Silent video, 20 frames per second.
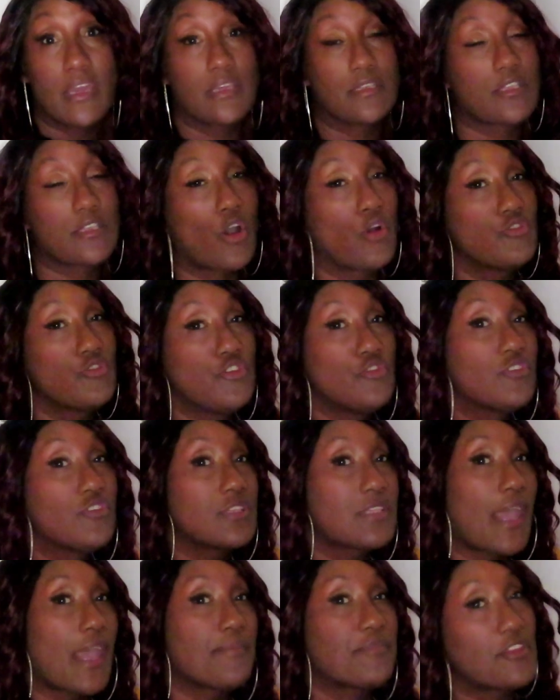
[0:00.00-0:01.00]
And so you
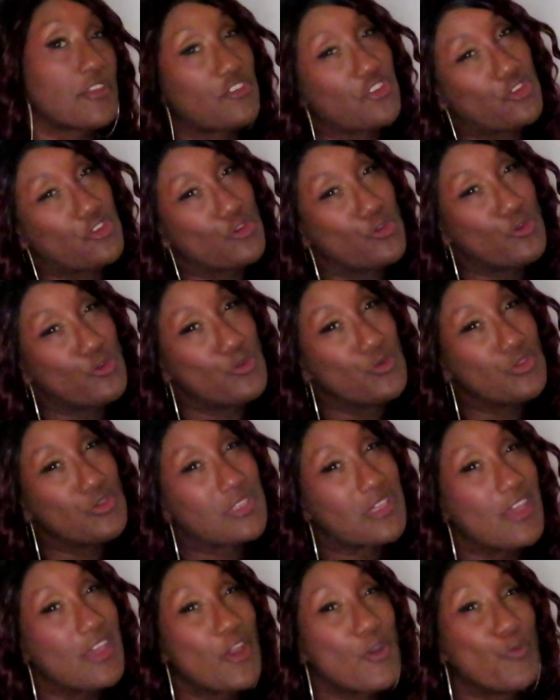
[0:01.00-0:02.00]
just have to
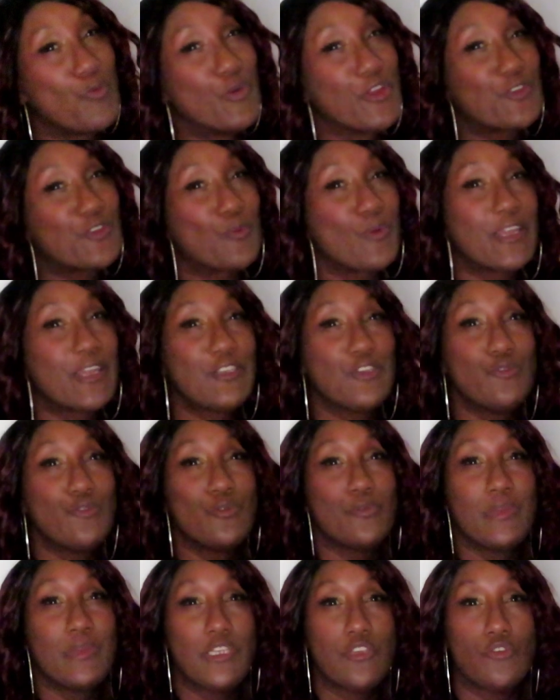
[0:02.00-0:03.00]
choose which one
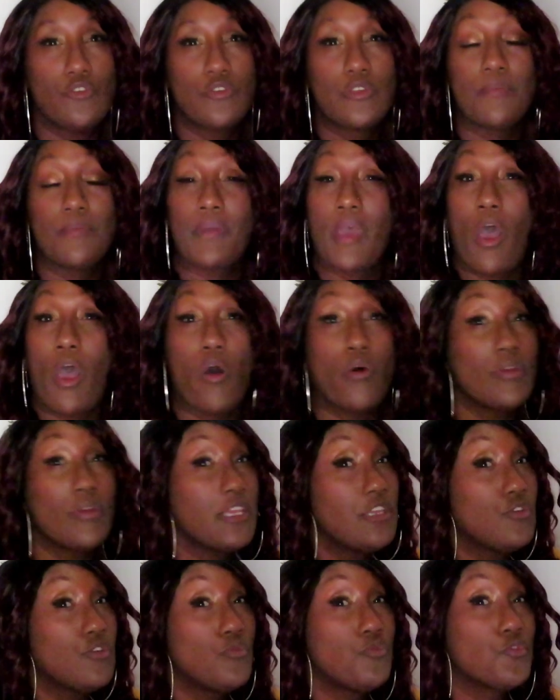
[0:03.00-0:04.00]
you will be using, but
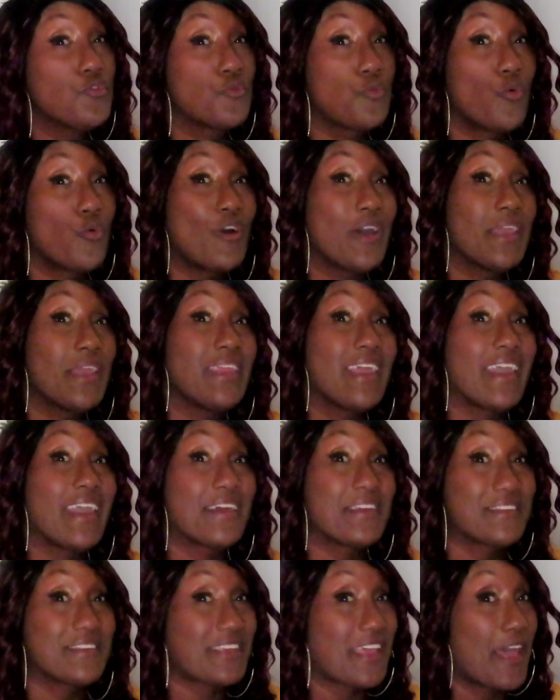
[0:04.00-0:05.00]
only use one
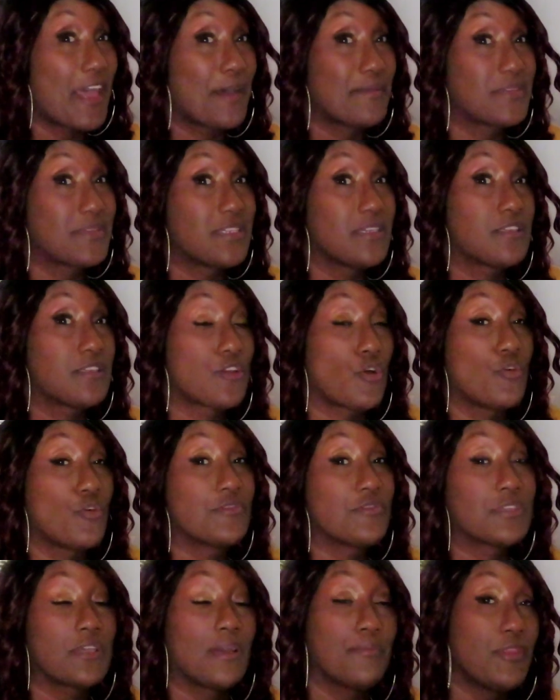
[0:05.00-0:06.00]
at a time, sis.
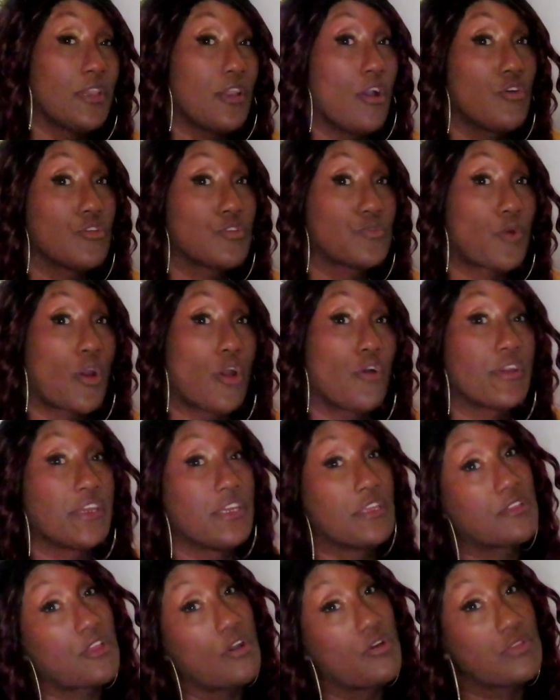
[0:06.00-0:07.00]
So if something goes wrong
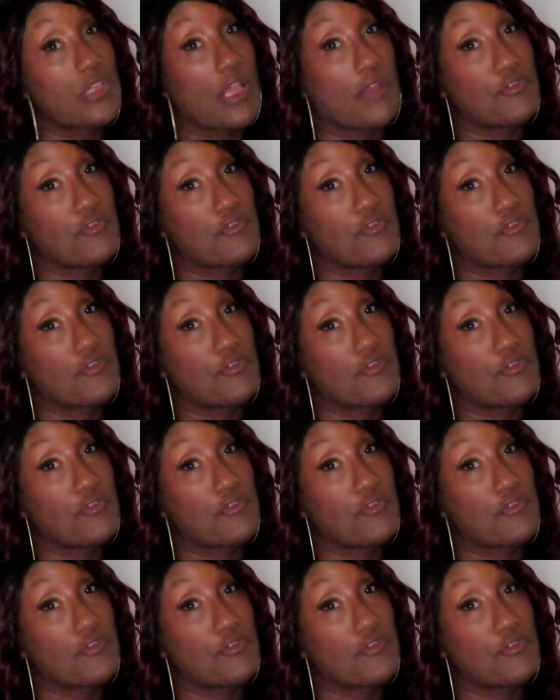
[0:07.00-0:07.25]
and it throws